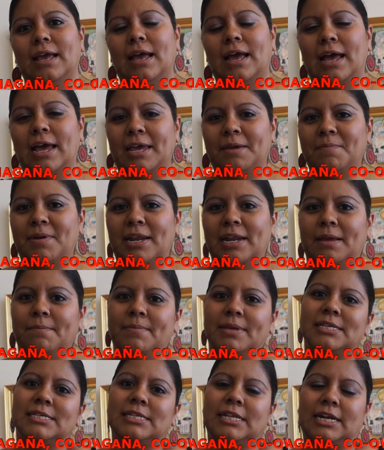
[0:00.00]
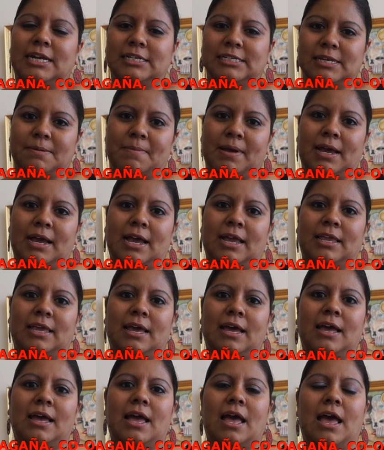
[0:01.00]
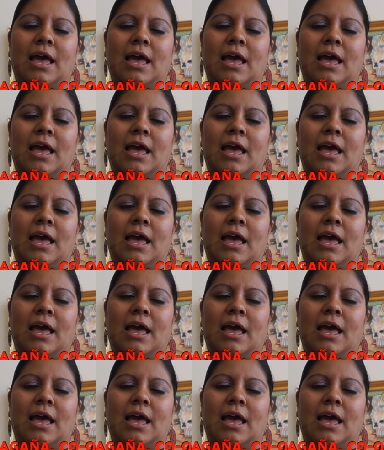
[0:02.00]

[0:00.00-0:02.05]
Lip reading: Hi, my name is Teresa Magaña.